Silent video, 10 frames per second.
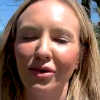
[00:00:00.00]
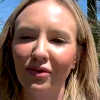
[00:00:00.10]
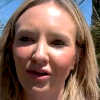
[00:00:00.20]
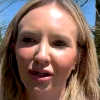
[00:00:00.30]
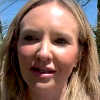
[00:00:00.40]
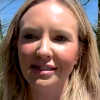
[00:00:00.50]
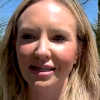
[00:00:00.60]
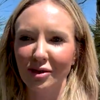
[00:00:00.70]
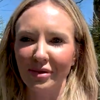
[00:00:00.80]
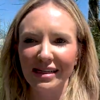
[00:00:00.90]
Broomfield is
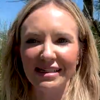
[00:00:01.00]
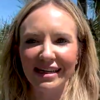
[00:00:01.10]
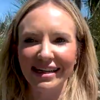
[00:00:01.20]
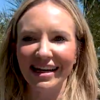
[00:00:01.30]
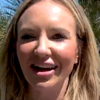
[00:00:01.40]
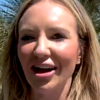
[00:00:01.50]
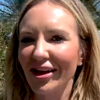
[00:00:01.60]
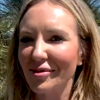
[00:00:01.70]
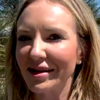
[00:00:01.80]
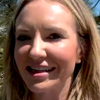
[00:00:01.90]
such a big city and I'll
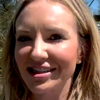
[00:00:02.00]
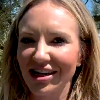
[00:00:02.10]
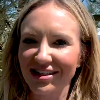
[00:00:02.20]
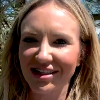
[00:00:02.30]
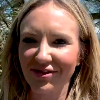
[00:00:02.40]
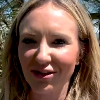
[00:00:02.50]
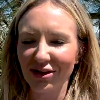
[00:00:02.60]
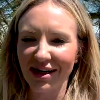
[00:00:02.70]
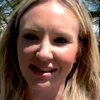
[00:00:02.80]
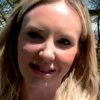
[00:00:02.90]
let Pete and Chelsea fill you
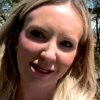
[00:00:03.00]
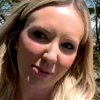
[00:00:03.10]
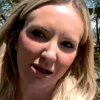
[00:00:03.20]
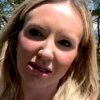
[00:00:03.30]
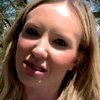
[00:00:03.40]
guys in about the